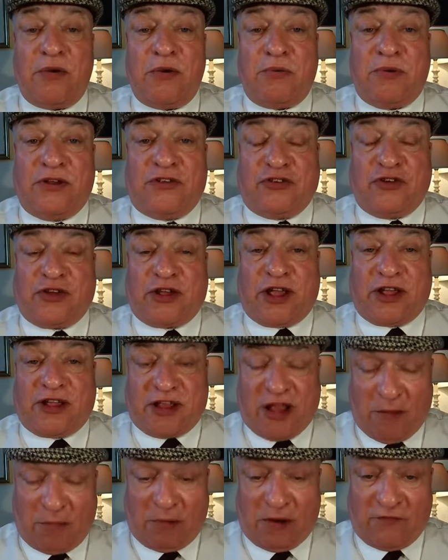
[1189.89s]
We took a
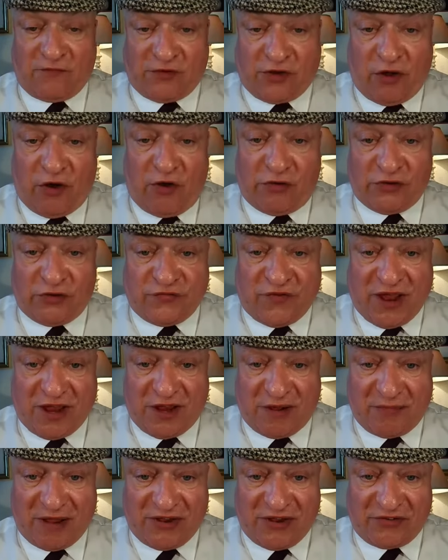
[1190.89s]
couple of calls
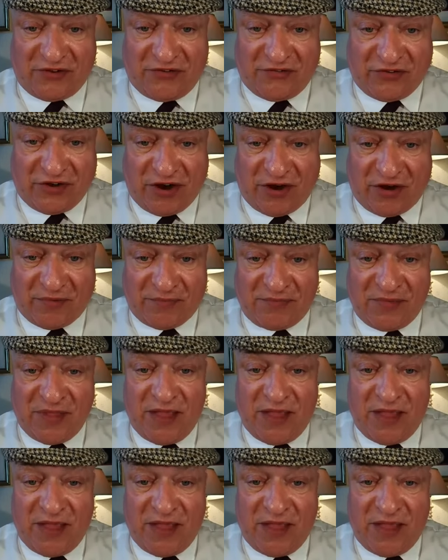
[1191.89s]
via Messenger.